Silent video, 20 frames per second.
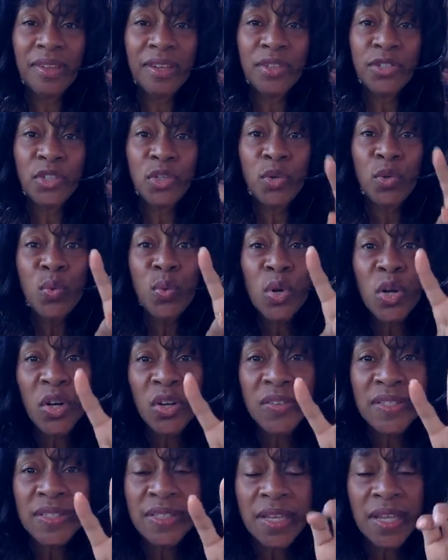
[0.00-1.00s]
2
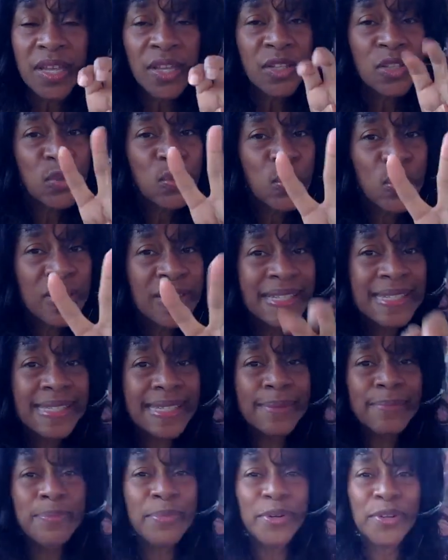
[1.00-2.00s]
words. It's really
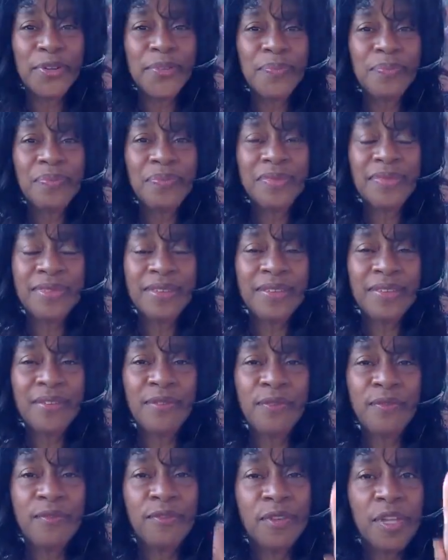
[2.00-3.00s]
simple.
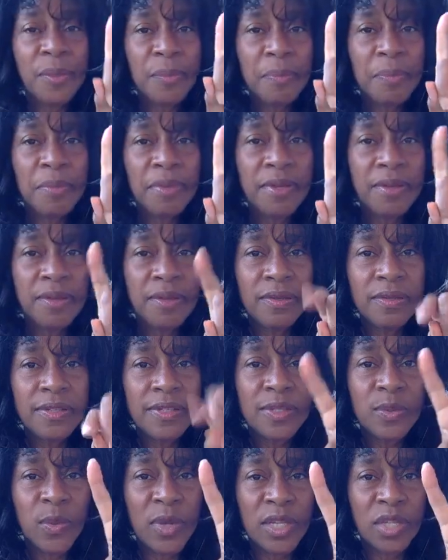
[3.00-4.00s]
Flip
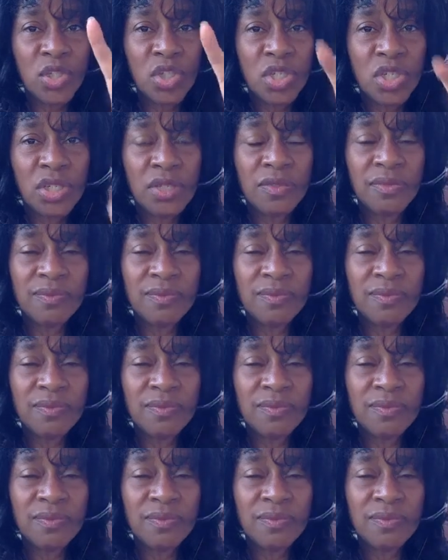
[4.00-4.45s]
switch.